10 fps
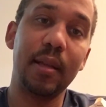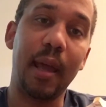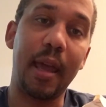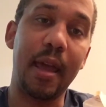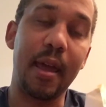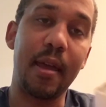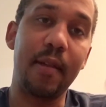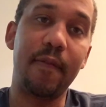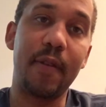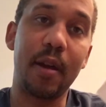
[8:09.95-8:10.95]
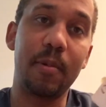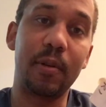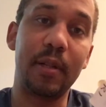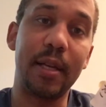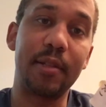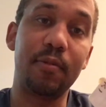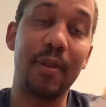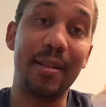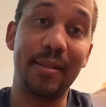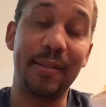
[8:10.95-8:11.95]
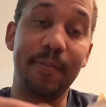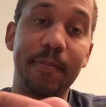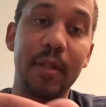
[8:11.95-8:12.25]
and fiberglass resin.